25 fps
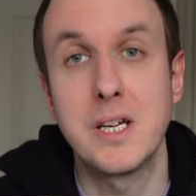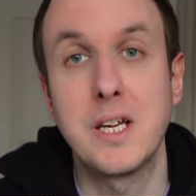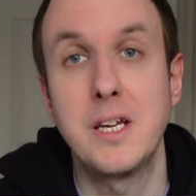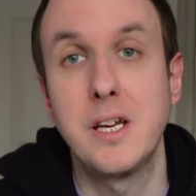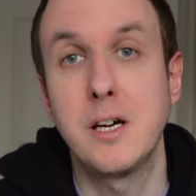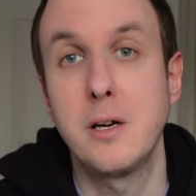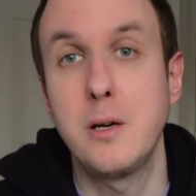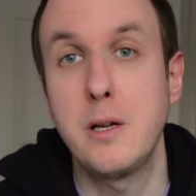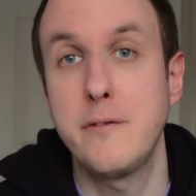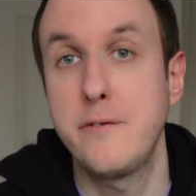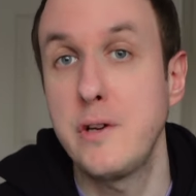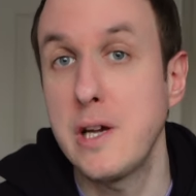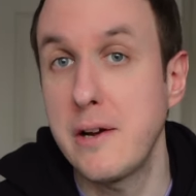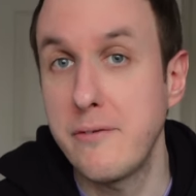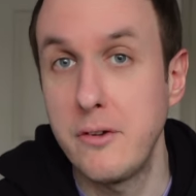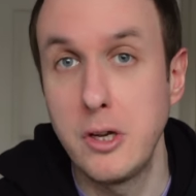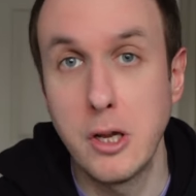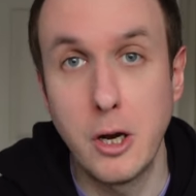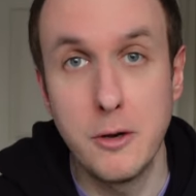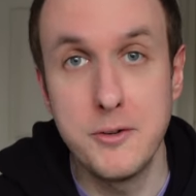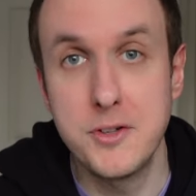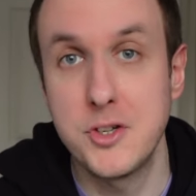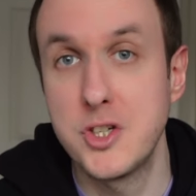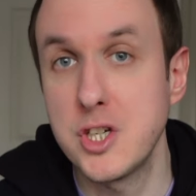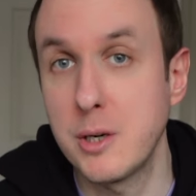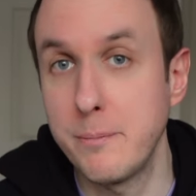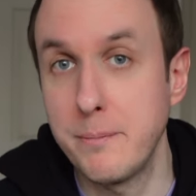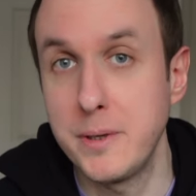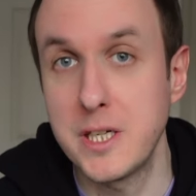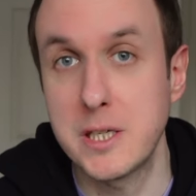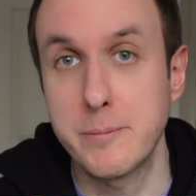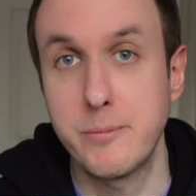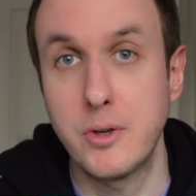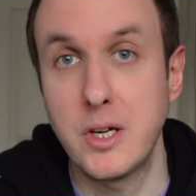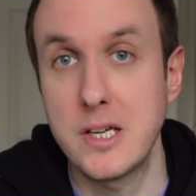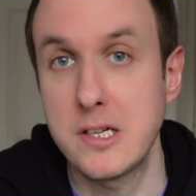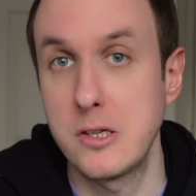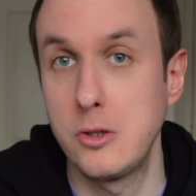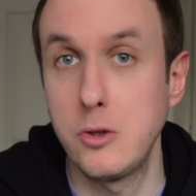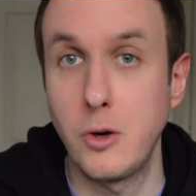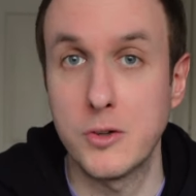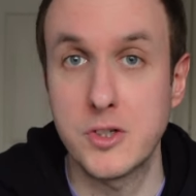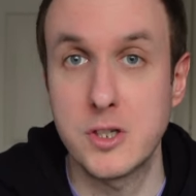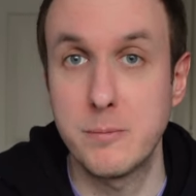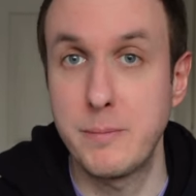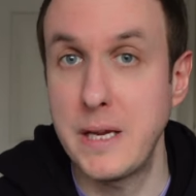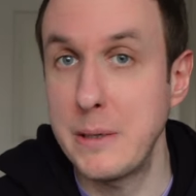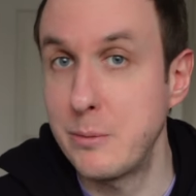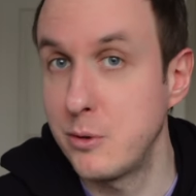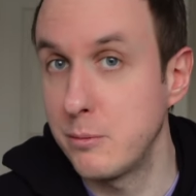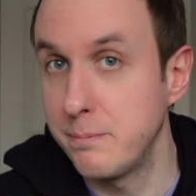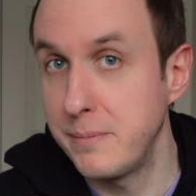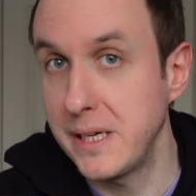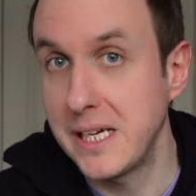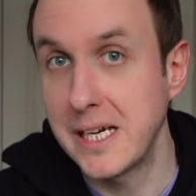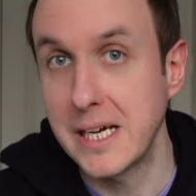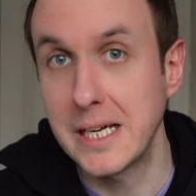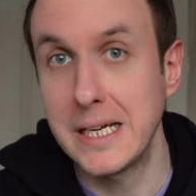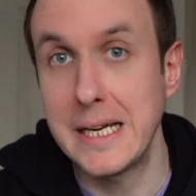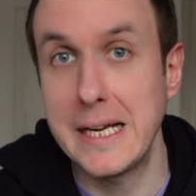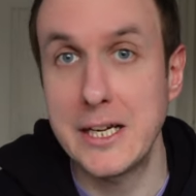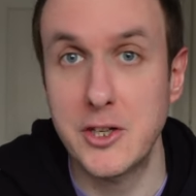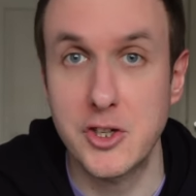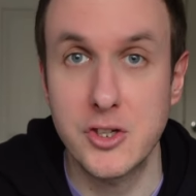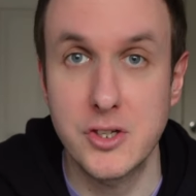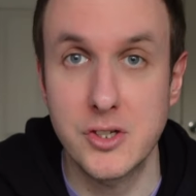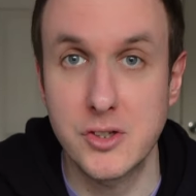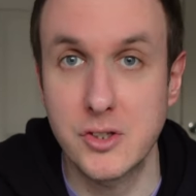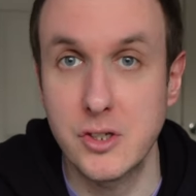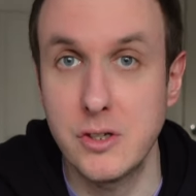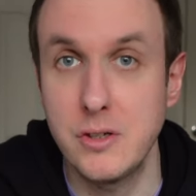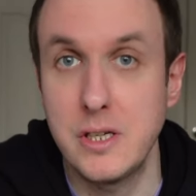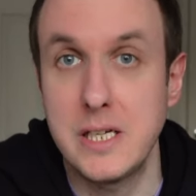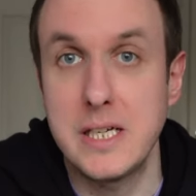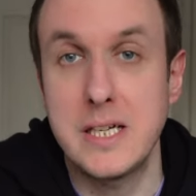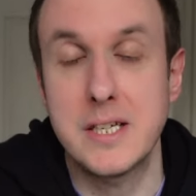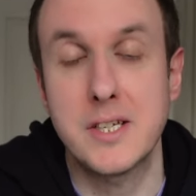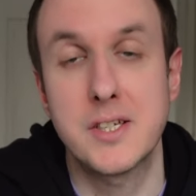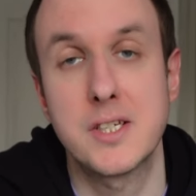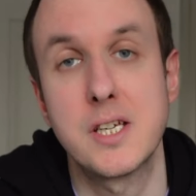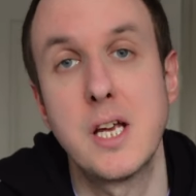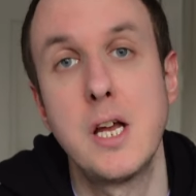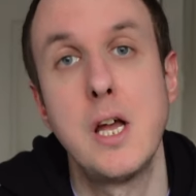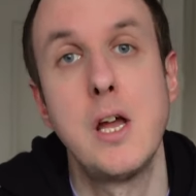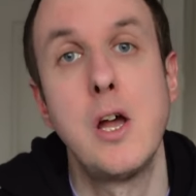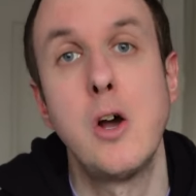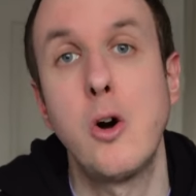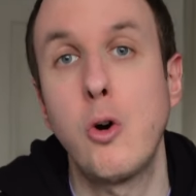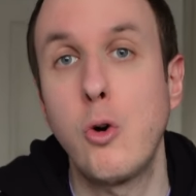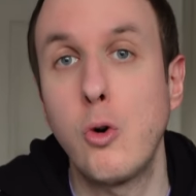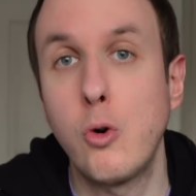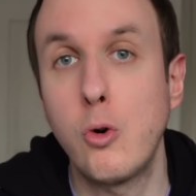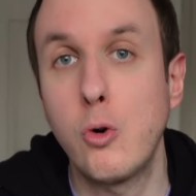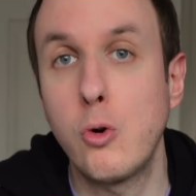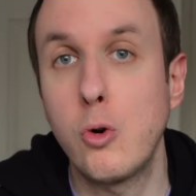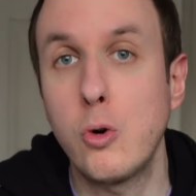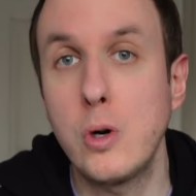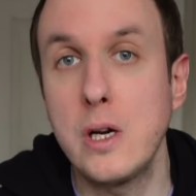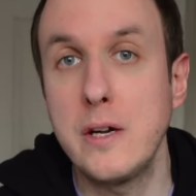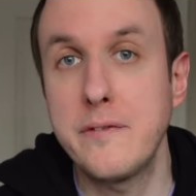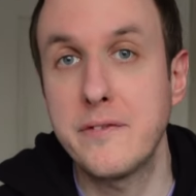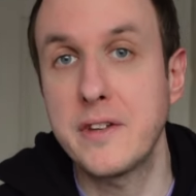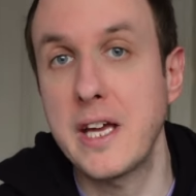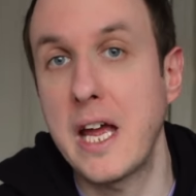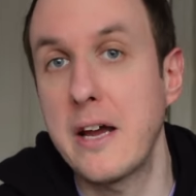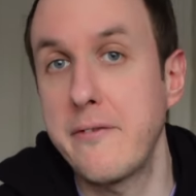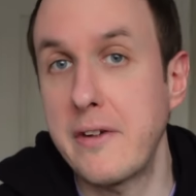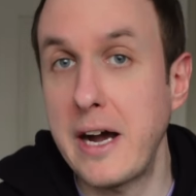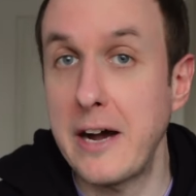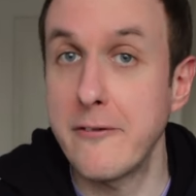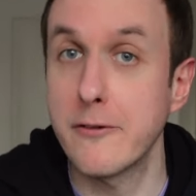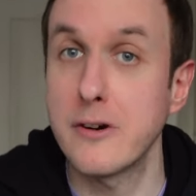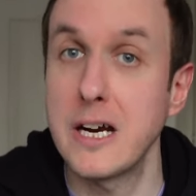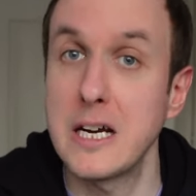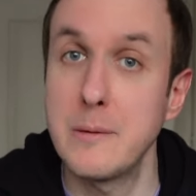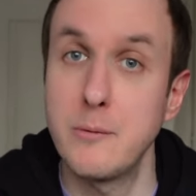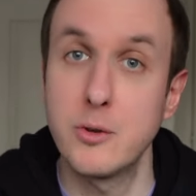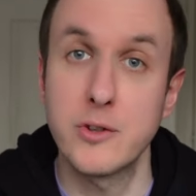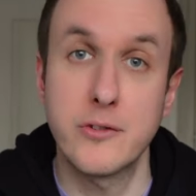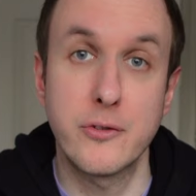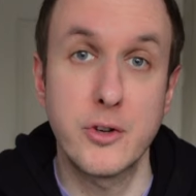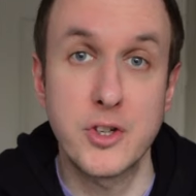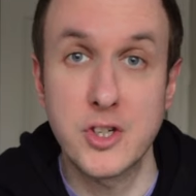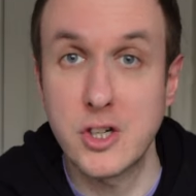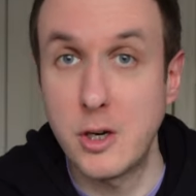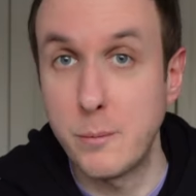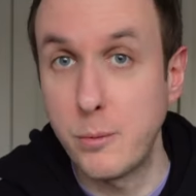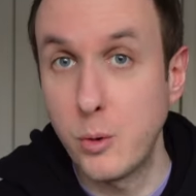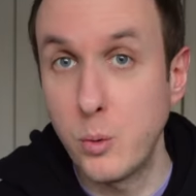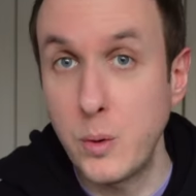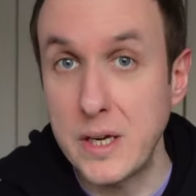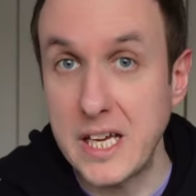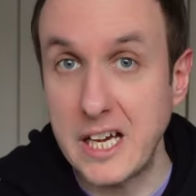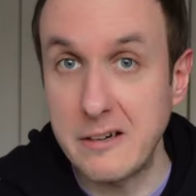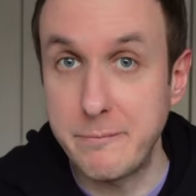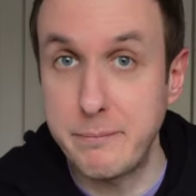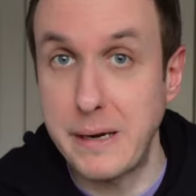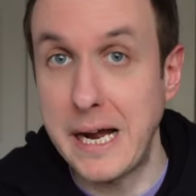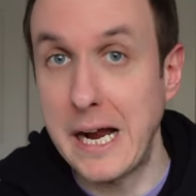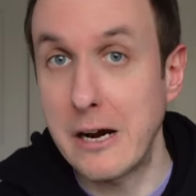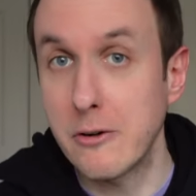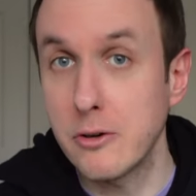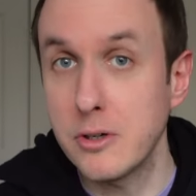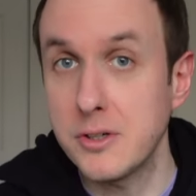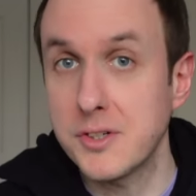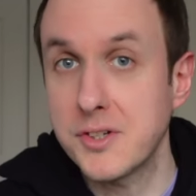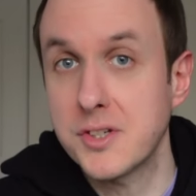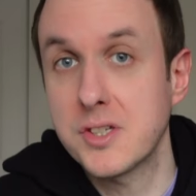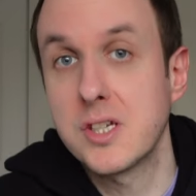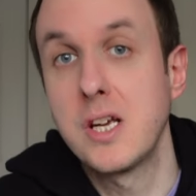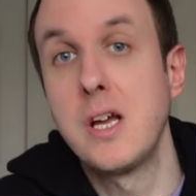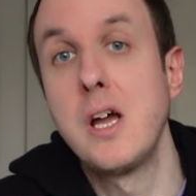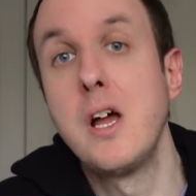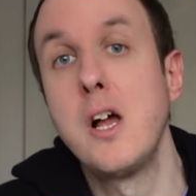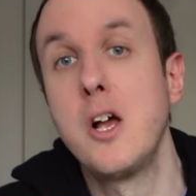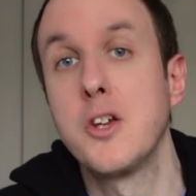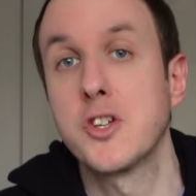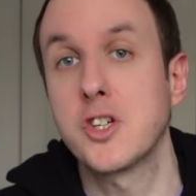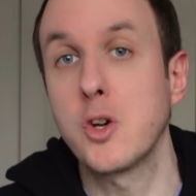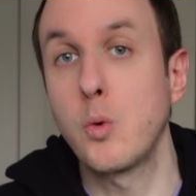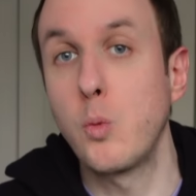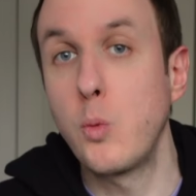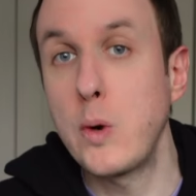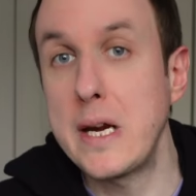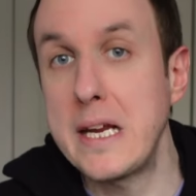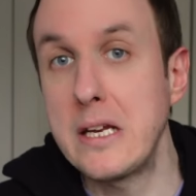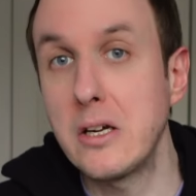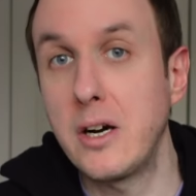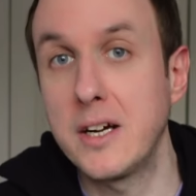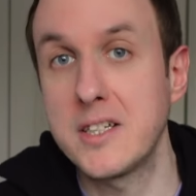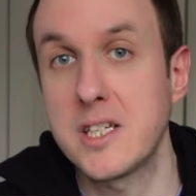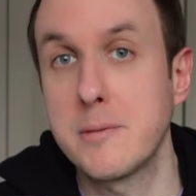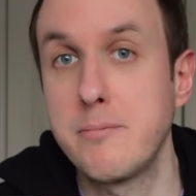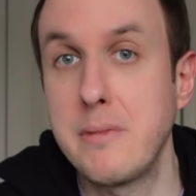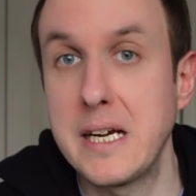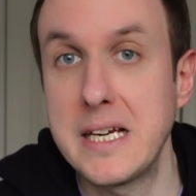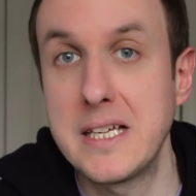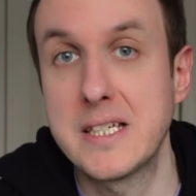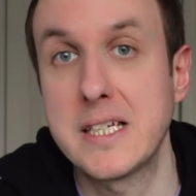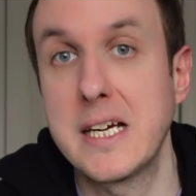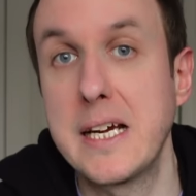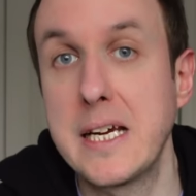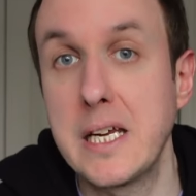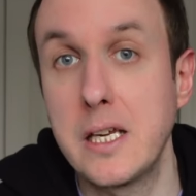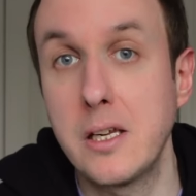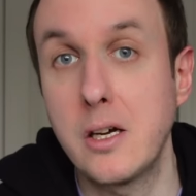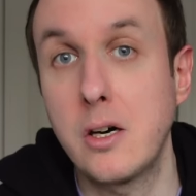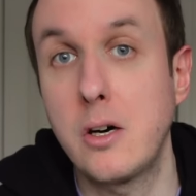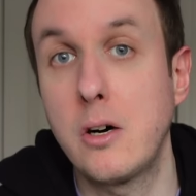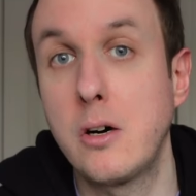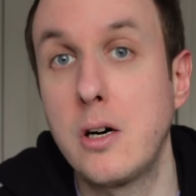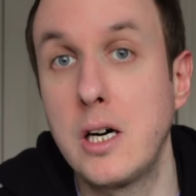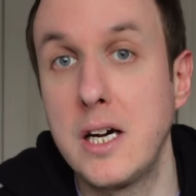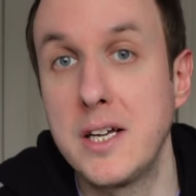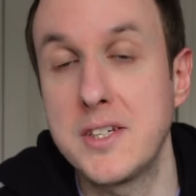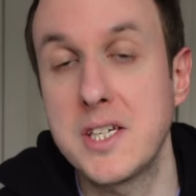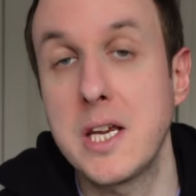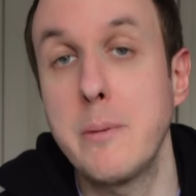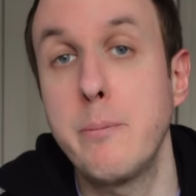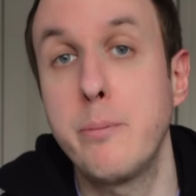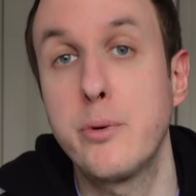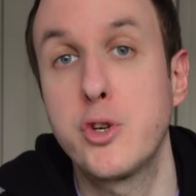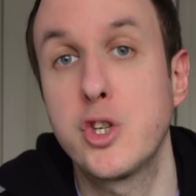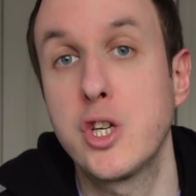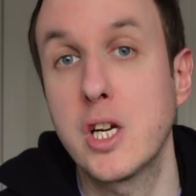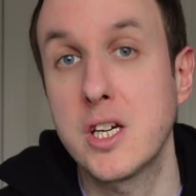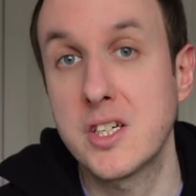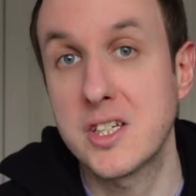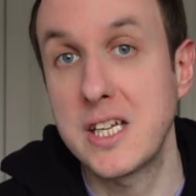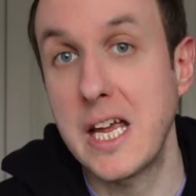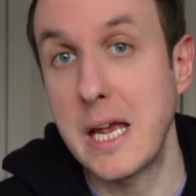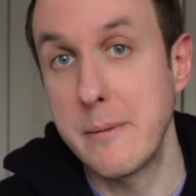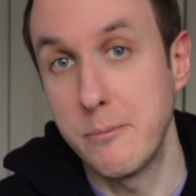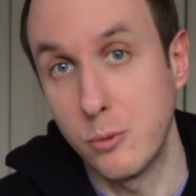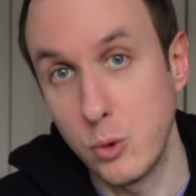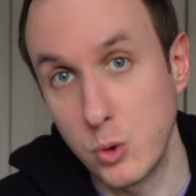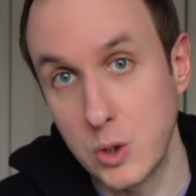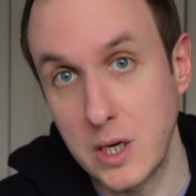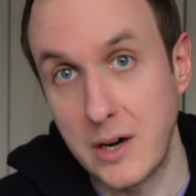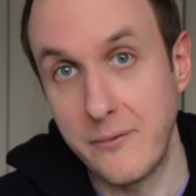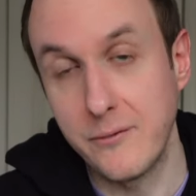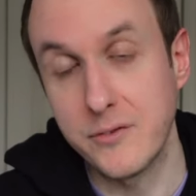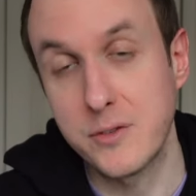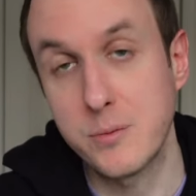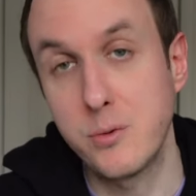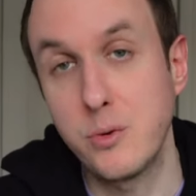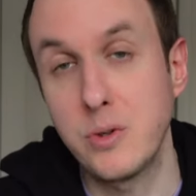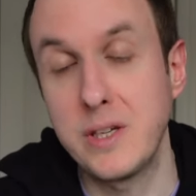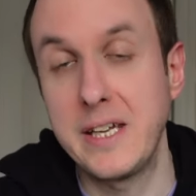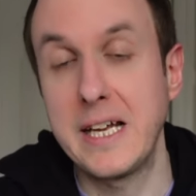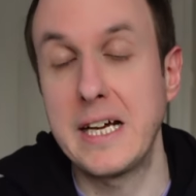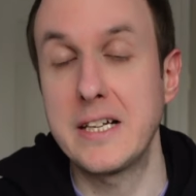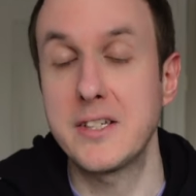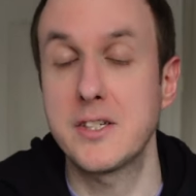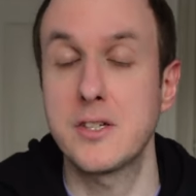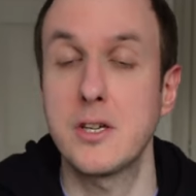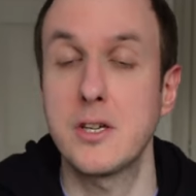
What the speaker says: You know, if you have loads of jumping spiders, lots of people with big collections do this, or if they have other animals, for example, we have parrots, so we like to maintain a higher temperature because they're more comfortable in that